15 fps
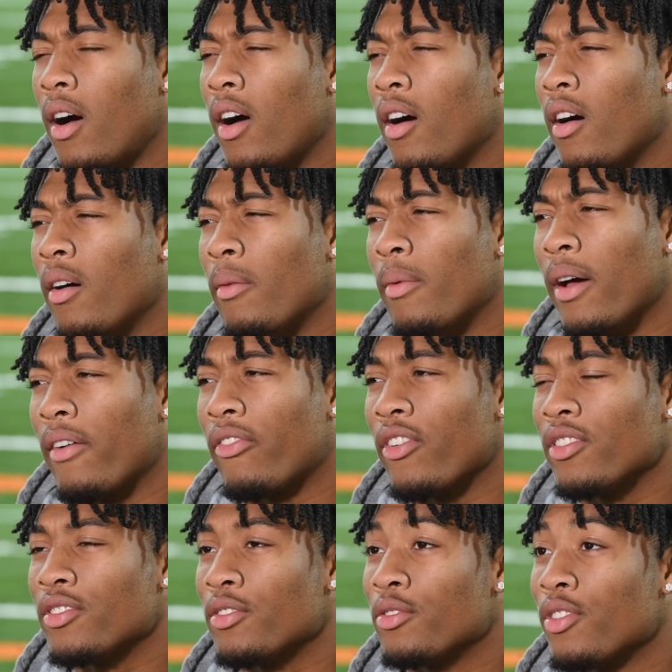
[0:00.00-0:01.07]
At
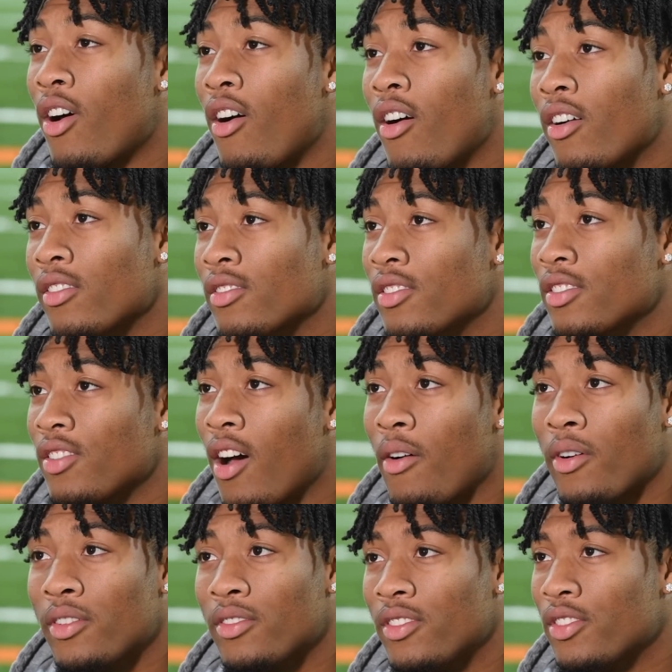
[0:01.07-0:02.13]
first it was hard. Just
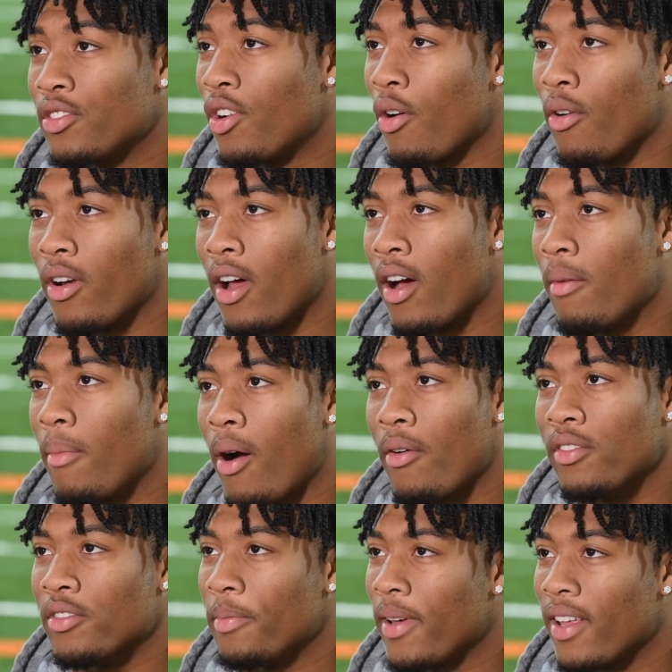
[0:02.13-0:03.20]
always just growing up,
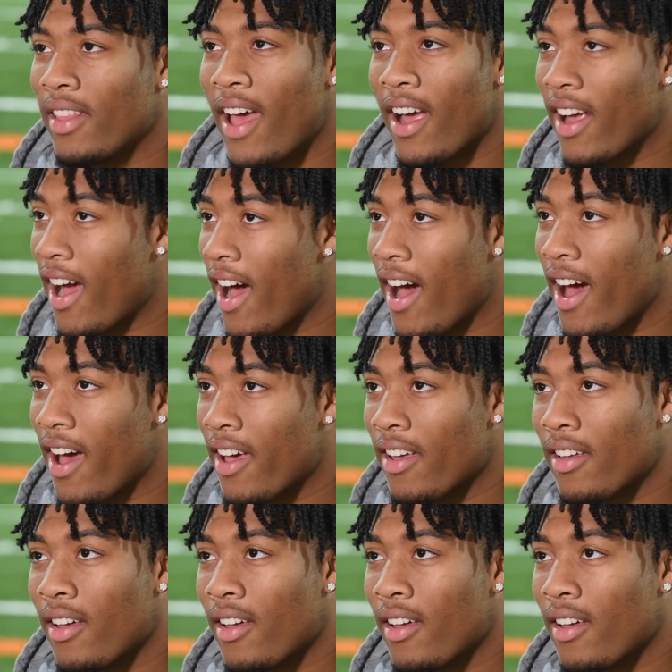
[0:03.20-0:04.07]
always being that guy.